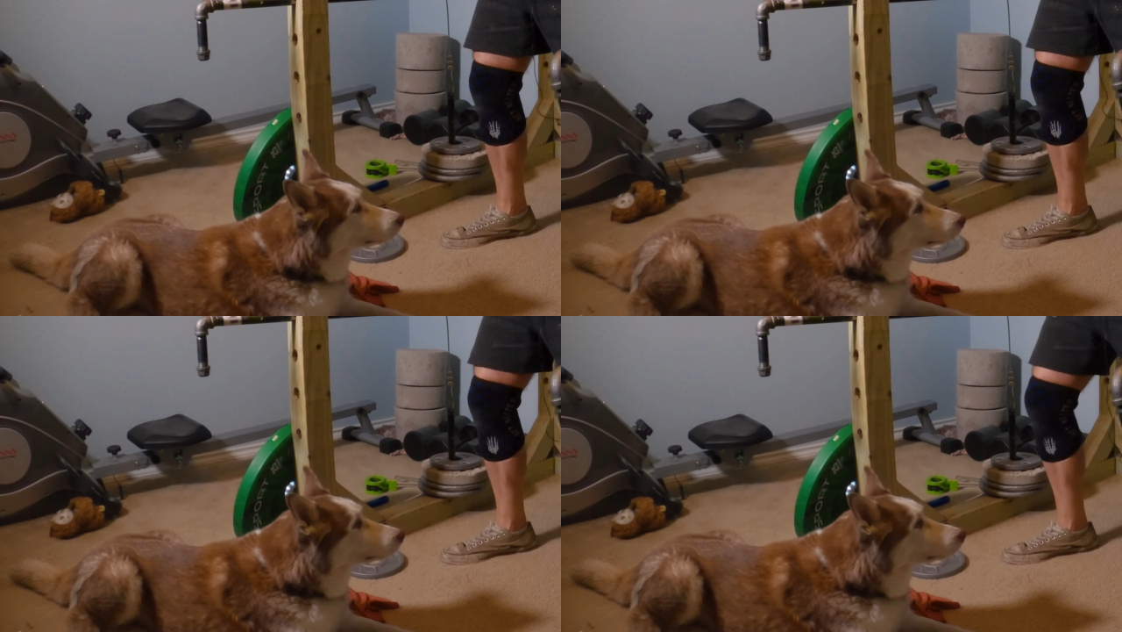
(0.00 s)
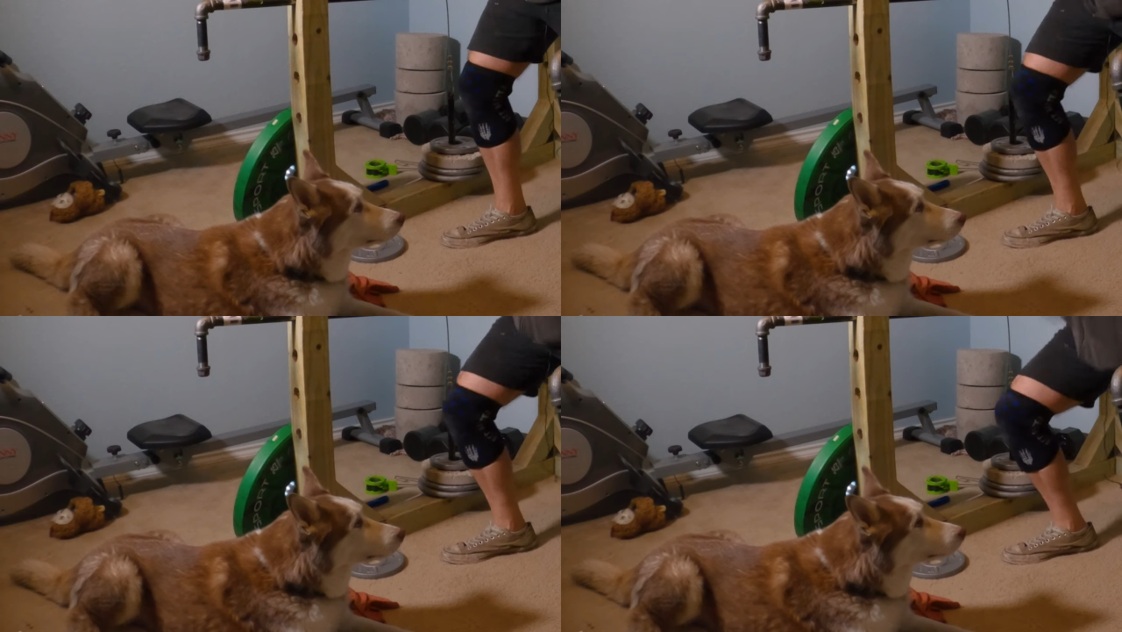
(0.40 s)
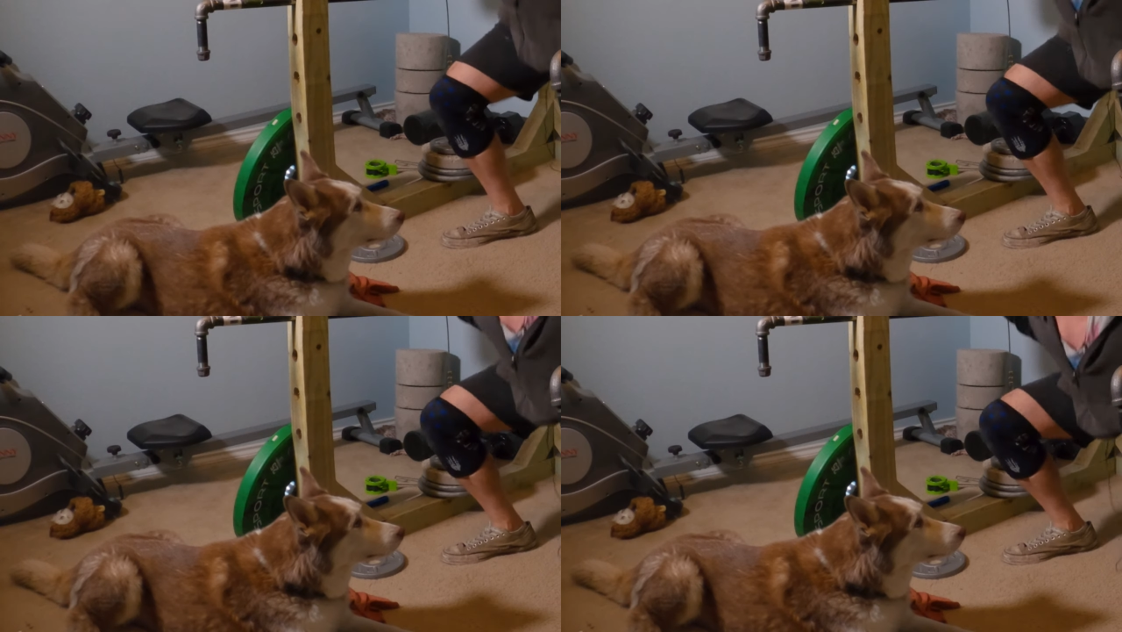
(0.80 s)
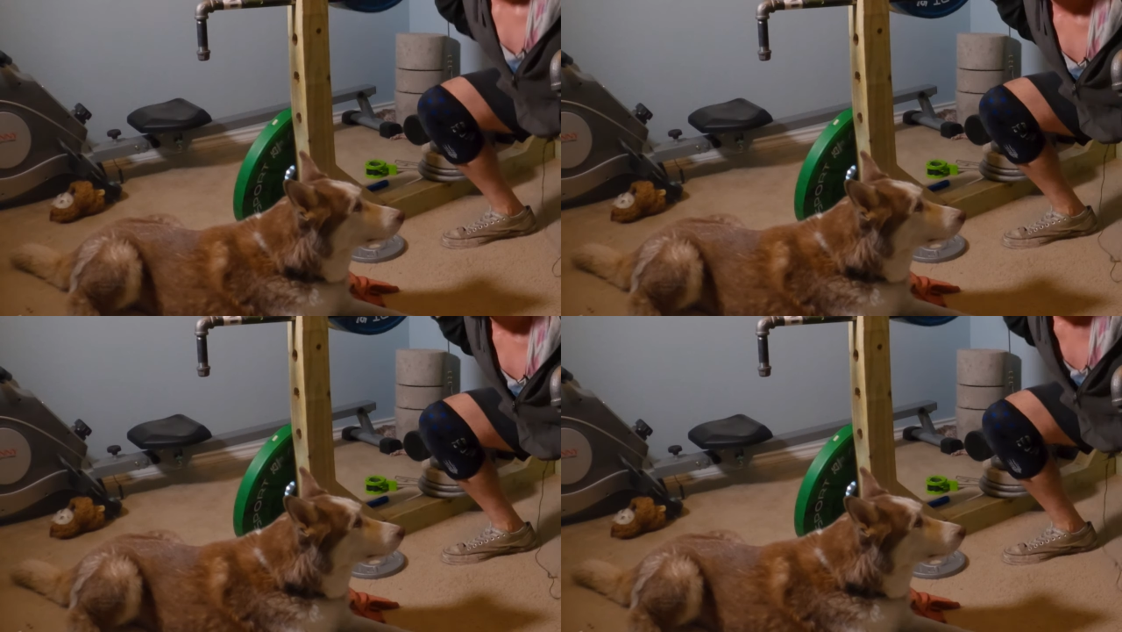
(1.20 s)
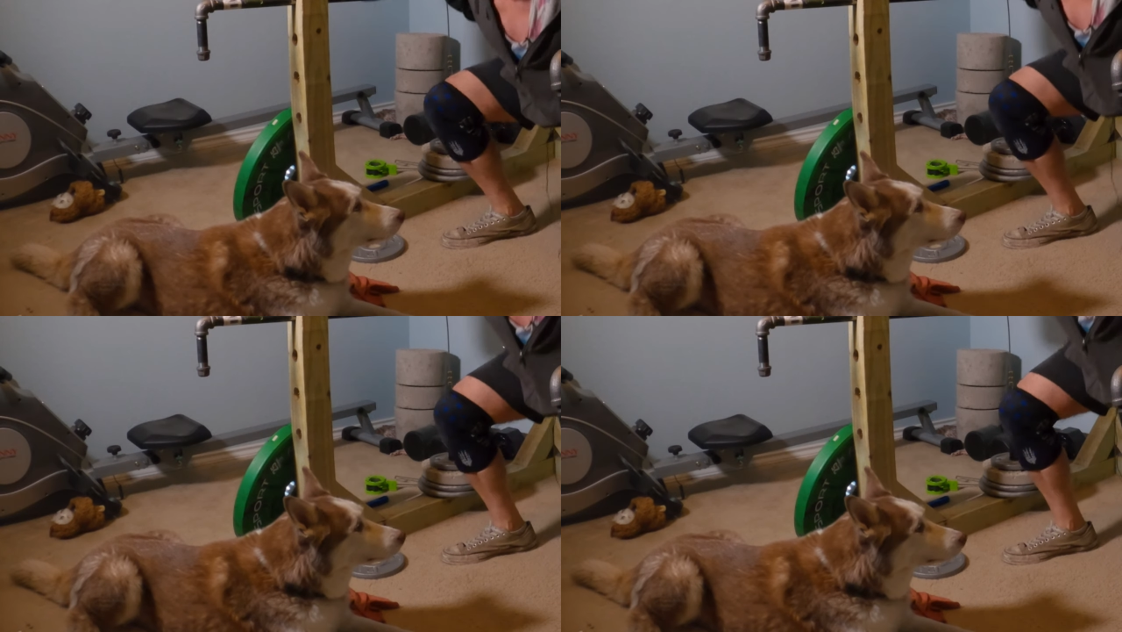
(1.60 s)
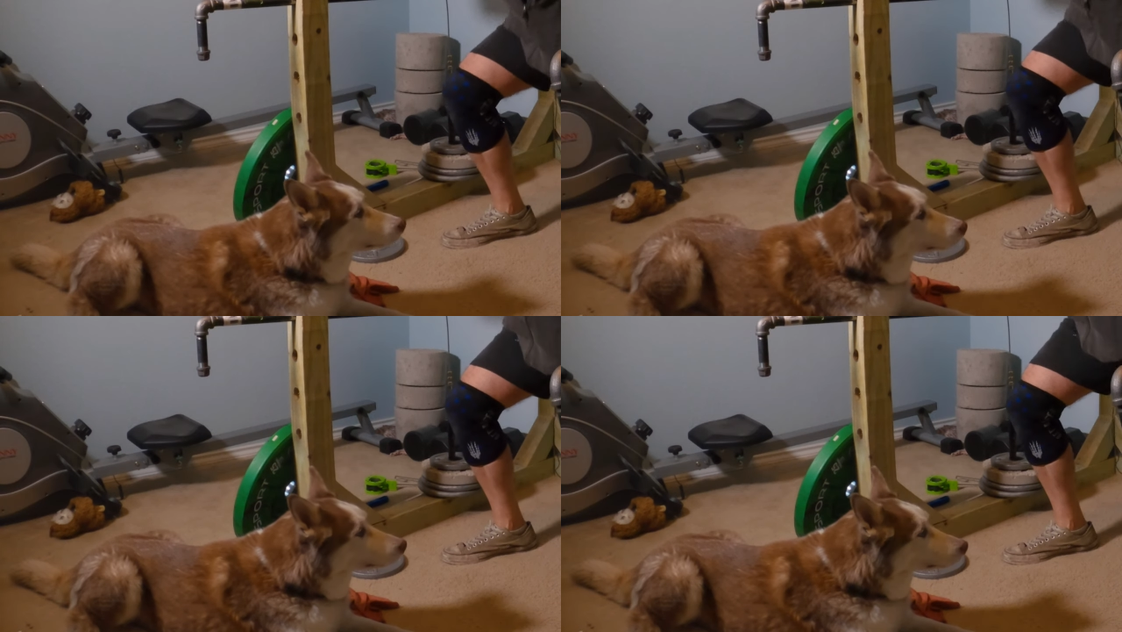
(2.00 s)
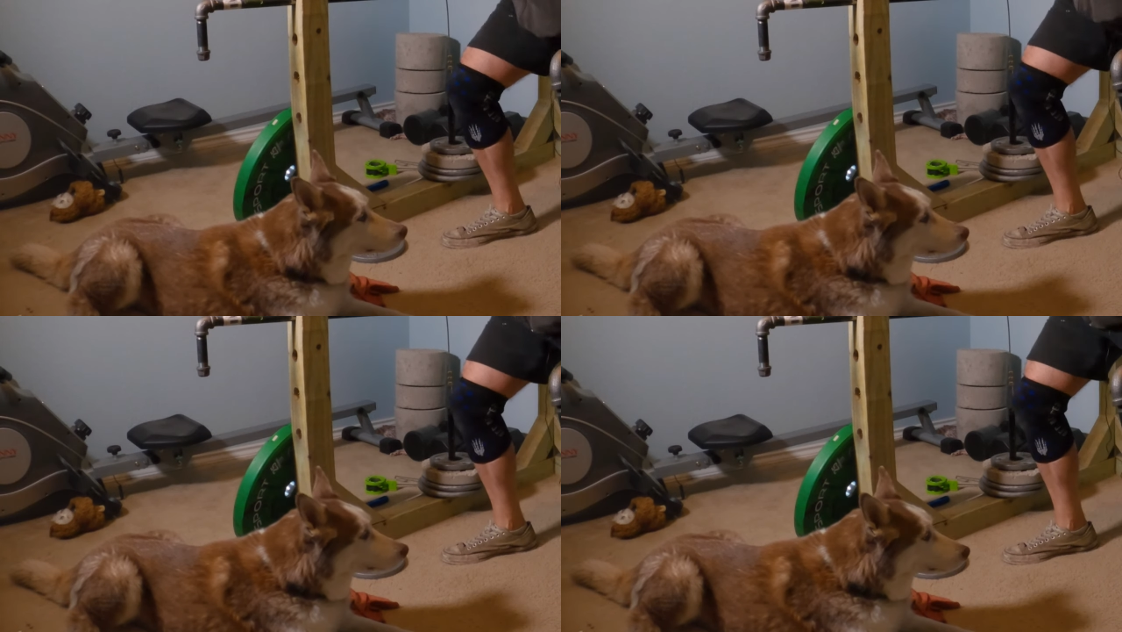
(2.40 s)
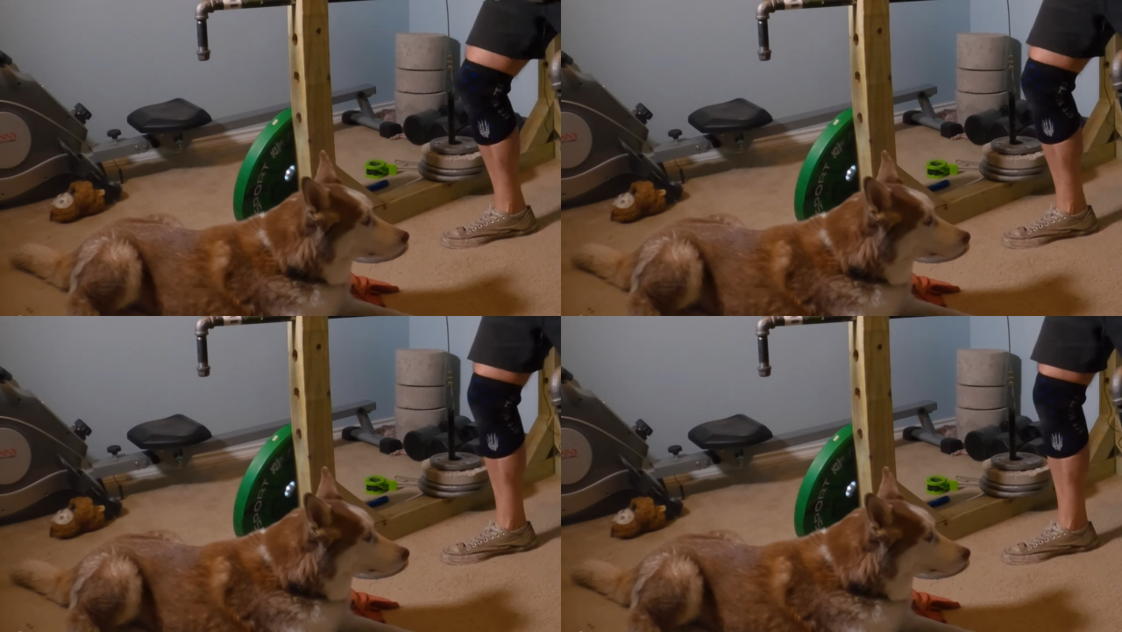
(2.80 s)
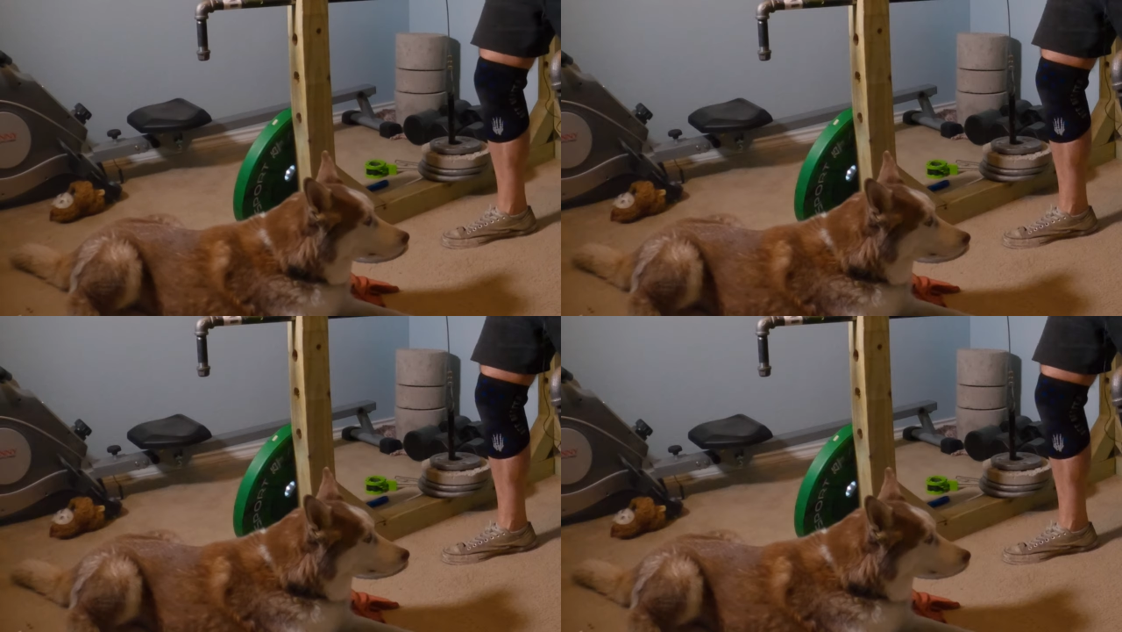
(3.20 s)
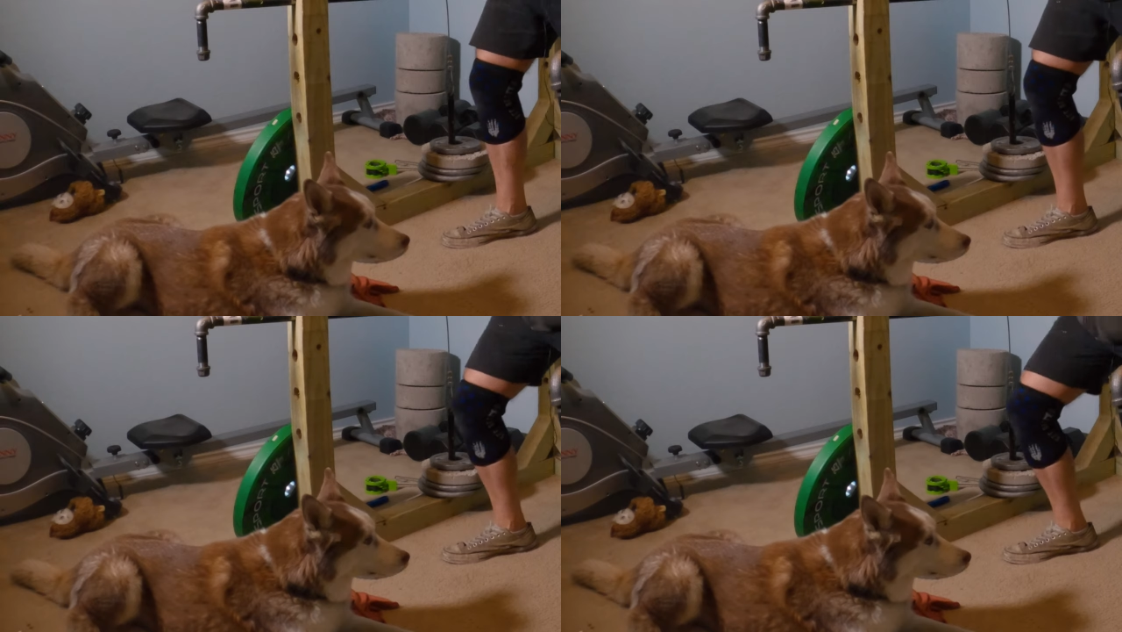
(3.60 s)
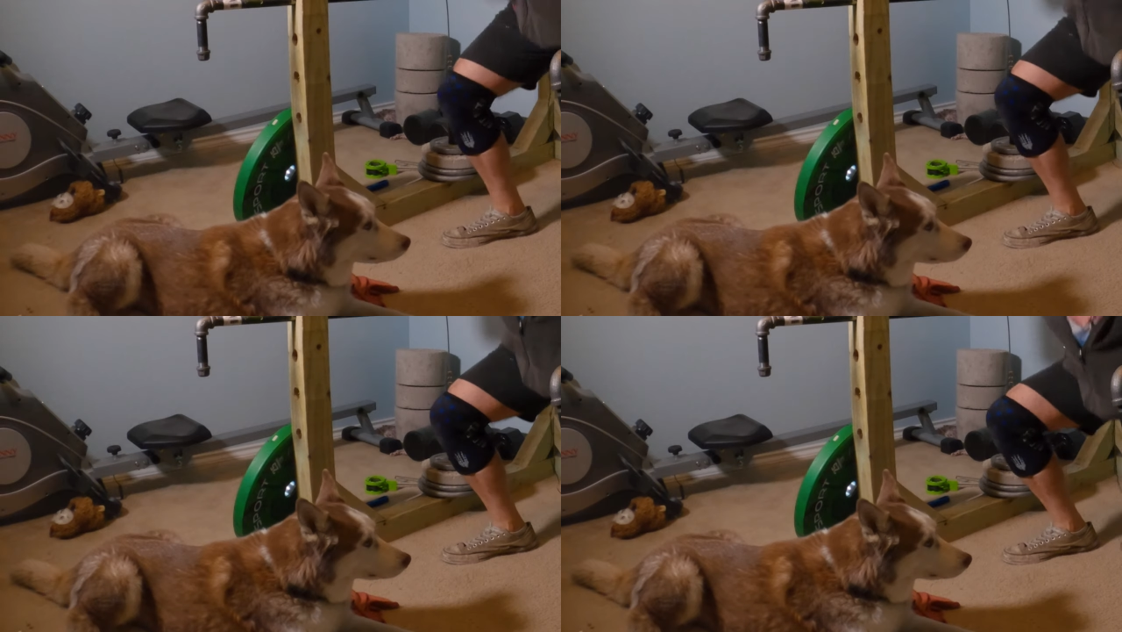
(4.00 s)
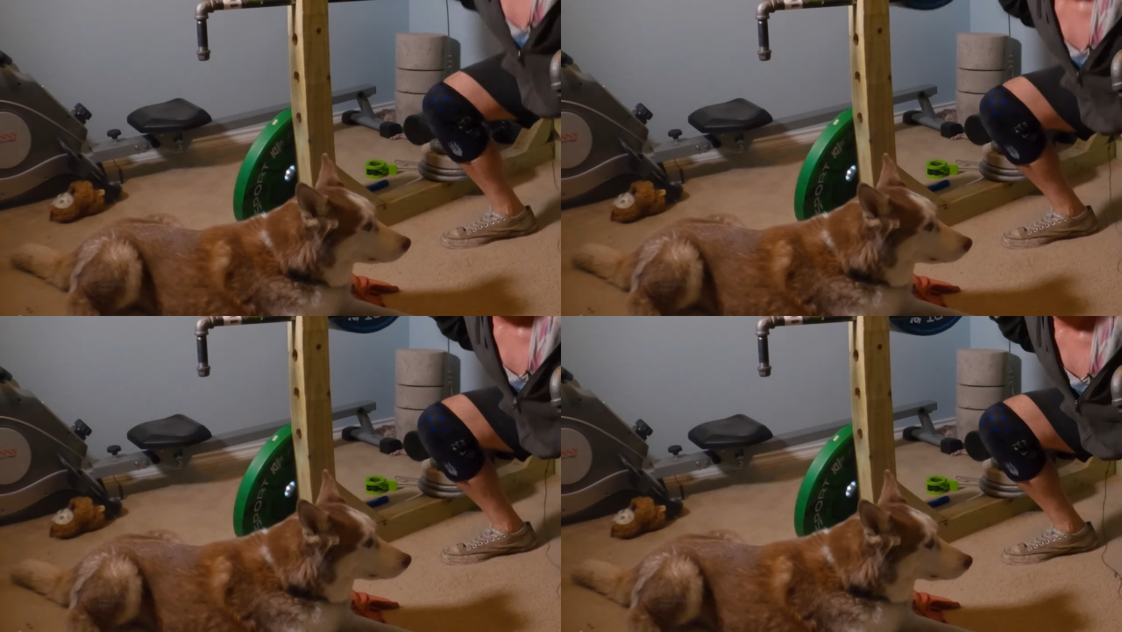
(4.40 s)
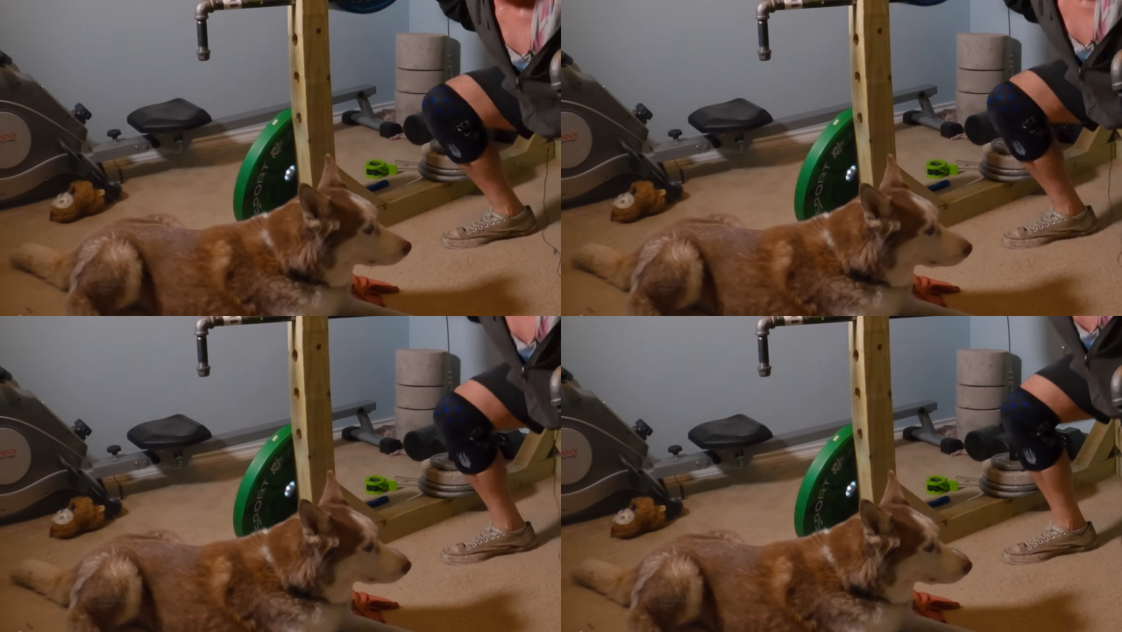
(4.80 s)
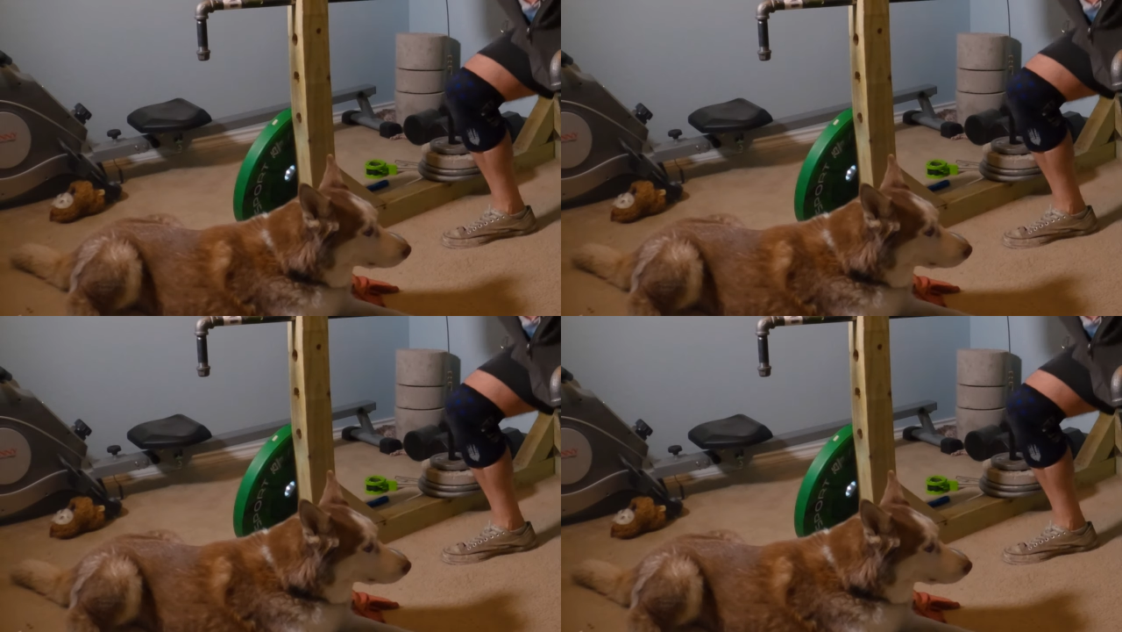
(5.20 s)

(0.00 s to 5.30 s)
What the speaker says: [unreadable: no face in view]